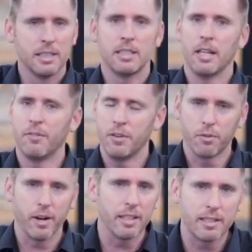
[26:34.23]
if
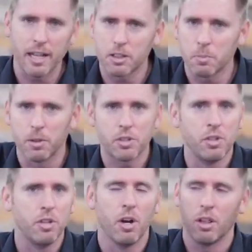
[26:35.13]
you've read the textbooks,
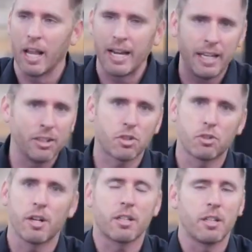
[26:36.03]
you know lightning
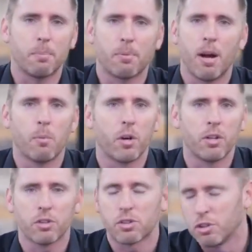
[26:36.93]
struck the
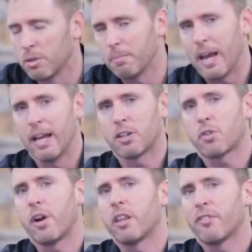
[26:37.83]
primordial soup and
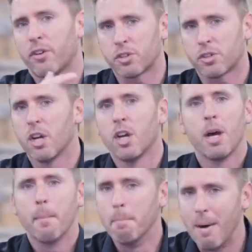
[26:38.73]
created the first
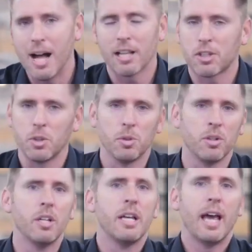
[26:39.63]

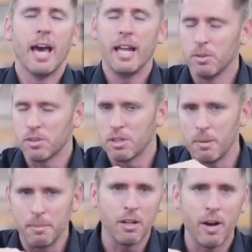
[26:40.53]
molecule, and it was the
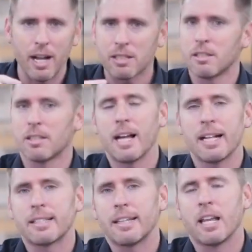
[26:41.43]
amino acids that
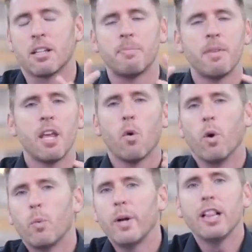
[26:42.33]
got together.
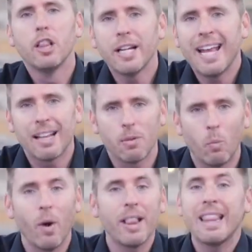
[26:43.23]
When we look at
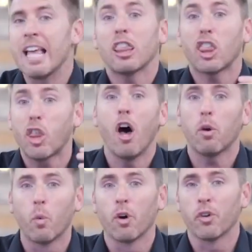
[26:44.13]
what they
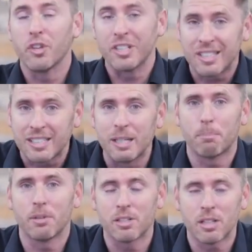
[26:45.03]
thought were the
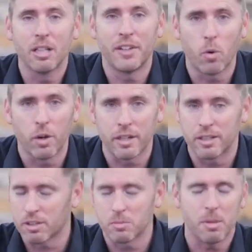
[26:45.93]
simplest living
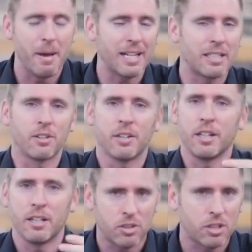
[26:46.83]
organisms, a
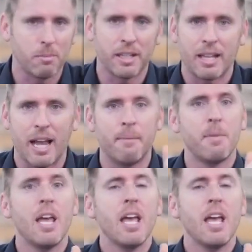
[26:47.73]
bacteria or something like that,